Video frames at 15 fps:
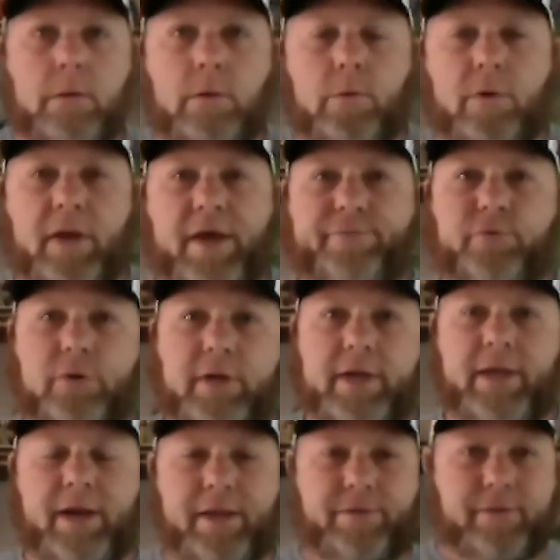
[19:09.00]
Well, after
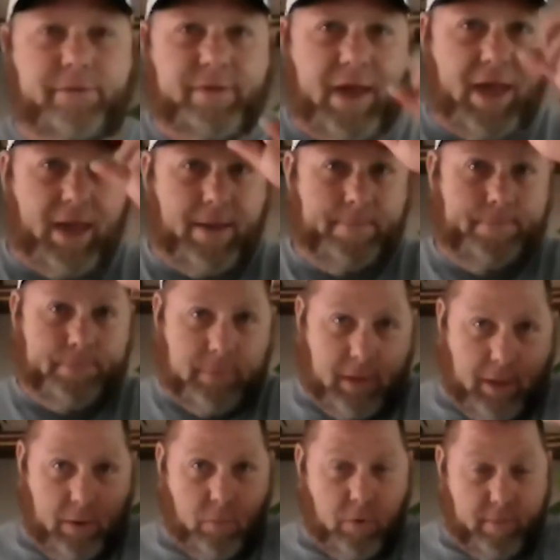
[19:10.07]
looking at the time,
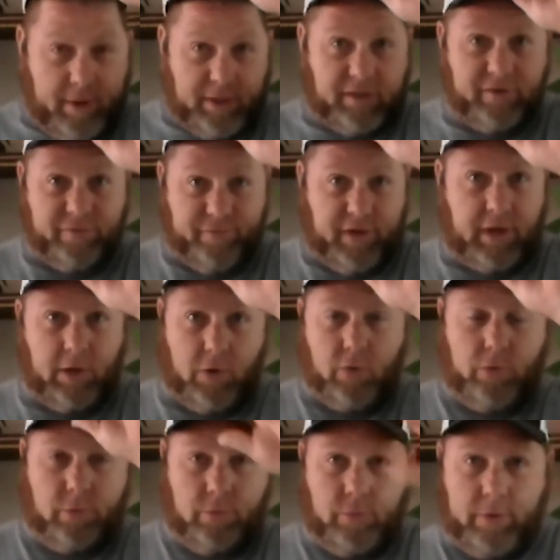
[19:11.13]
I don't want to make this video
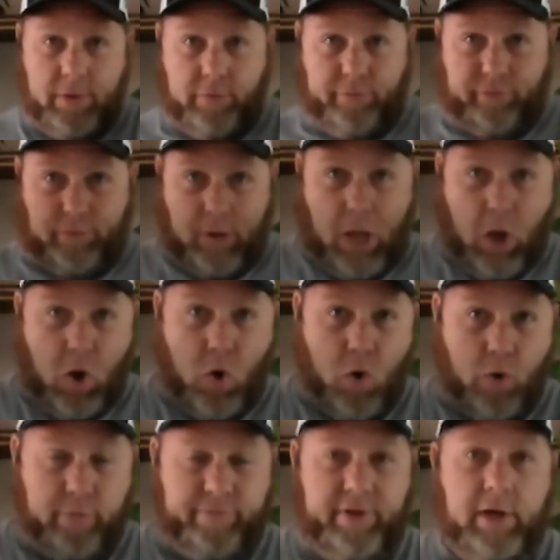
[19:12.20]
one of those
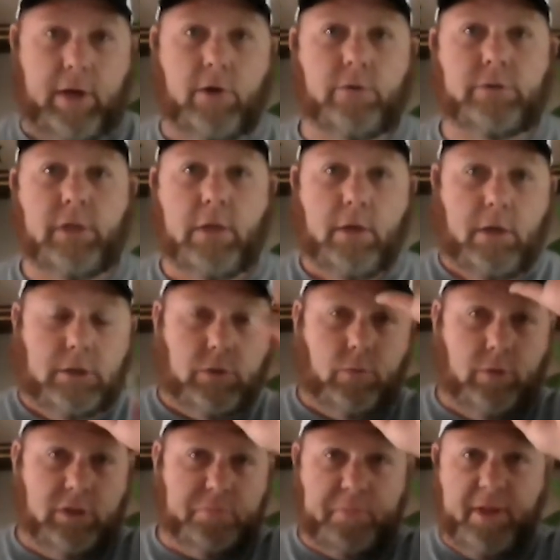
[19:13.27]
long videos, so I'm
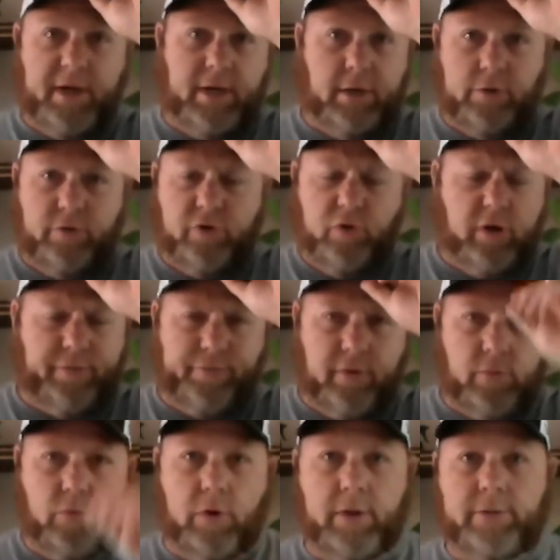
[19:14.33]
going to split it into 2
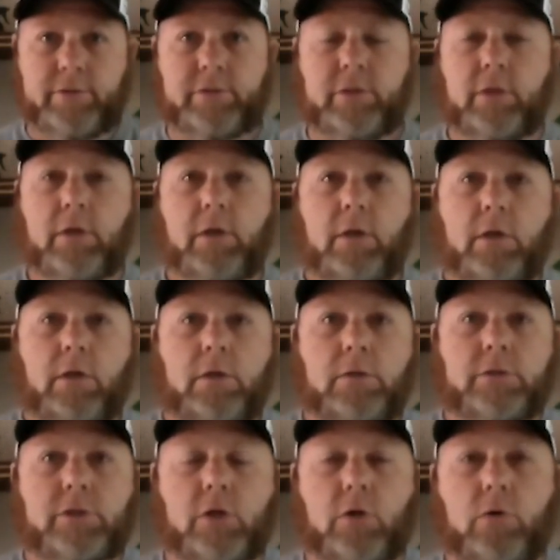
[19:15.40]
different ones.
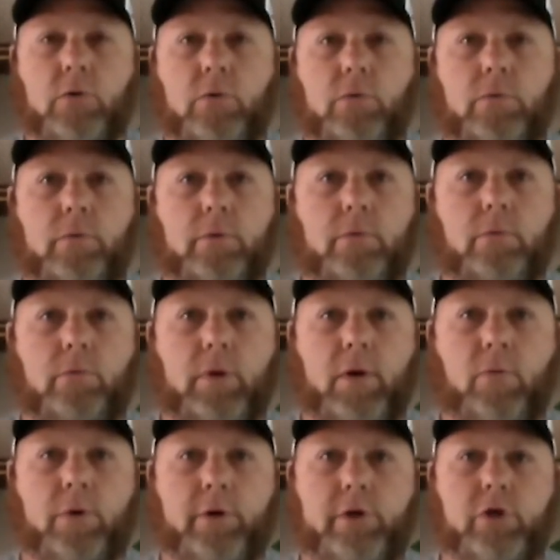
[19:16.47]
So what I
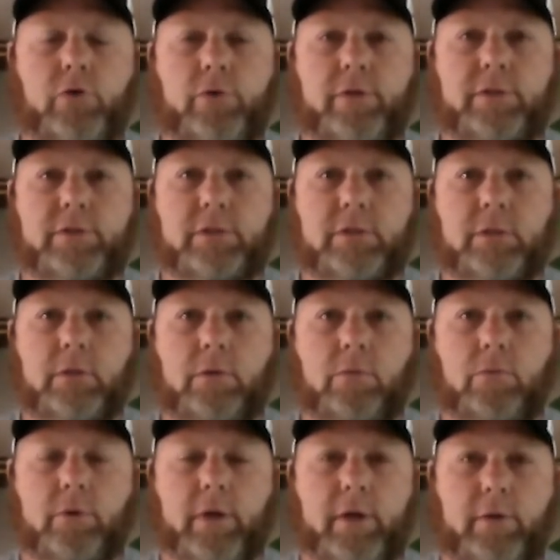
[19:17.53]
want to do is
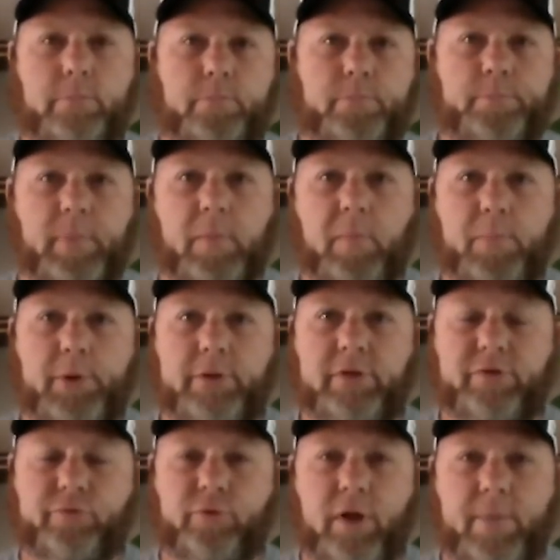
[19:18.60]
I'm going to put
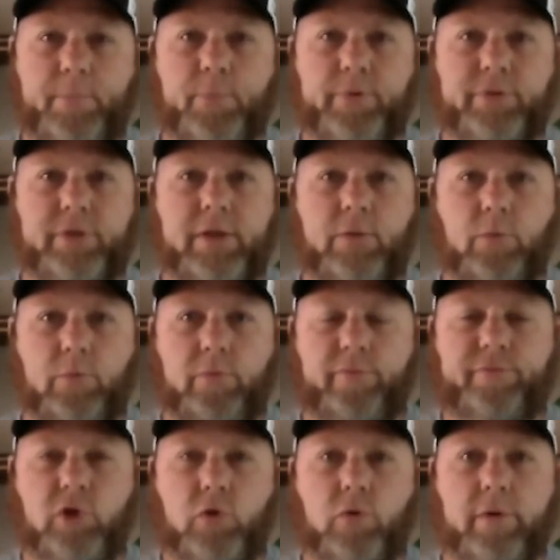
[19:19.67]
this one up with the
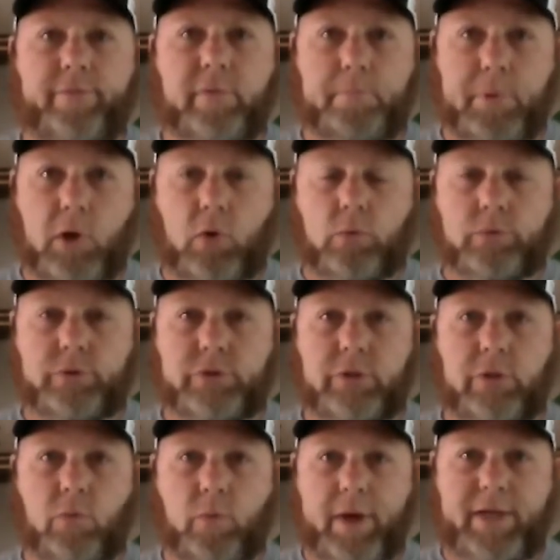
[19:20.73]
review of the bolts
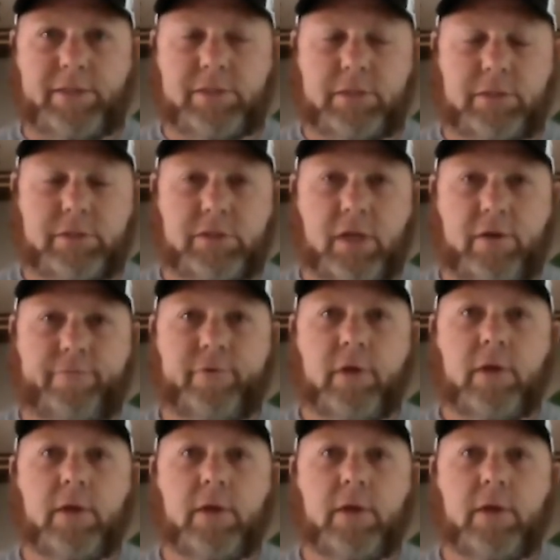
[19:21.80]
and the weights and stuff,